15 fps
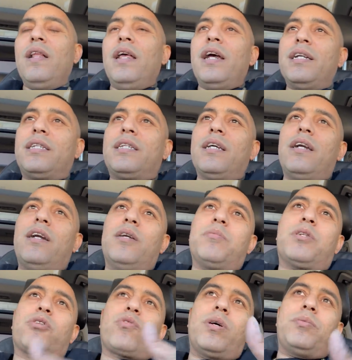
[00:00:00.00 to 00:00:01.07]
and sending them
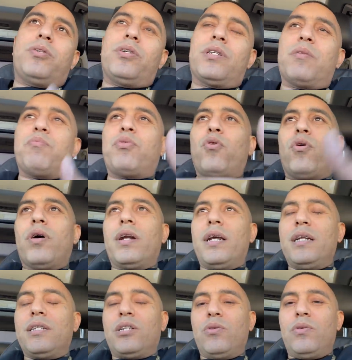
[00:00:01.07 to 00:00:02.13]
scriptures and pouring
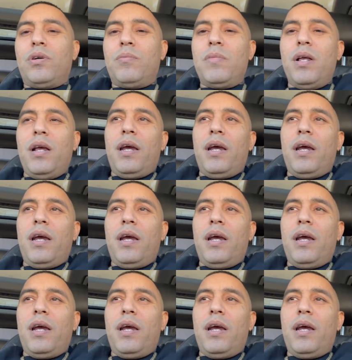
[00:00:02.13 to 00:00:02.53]
into them